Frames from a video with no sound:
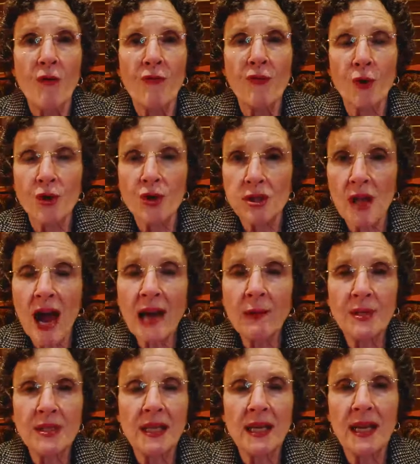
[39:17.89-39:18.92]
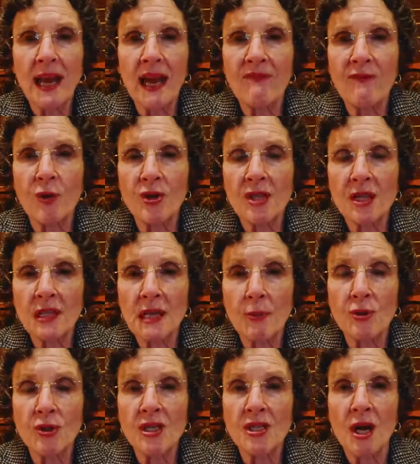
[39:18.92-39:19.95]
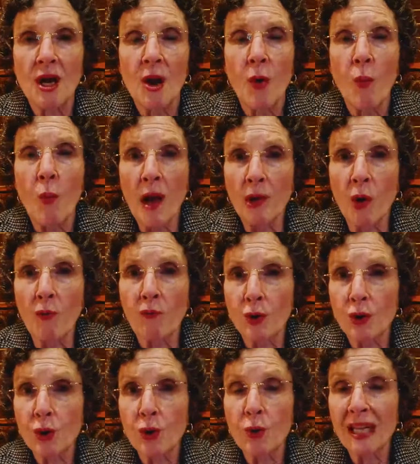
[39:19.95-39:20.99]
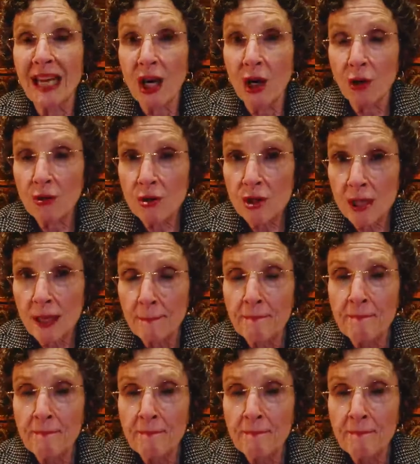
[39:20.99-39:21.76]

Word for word: first line with CDK4/6 inhibitors is well over two years,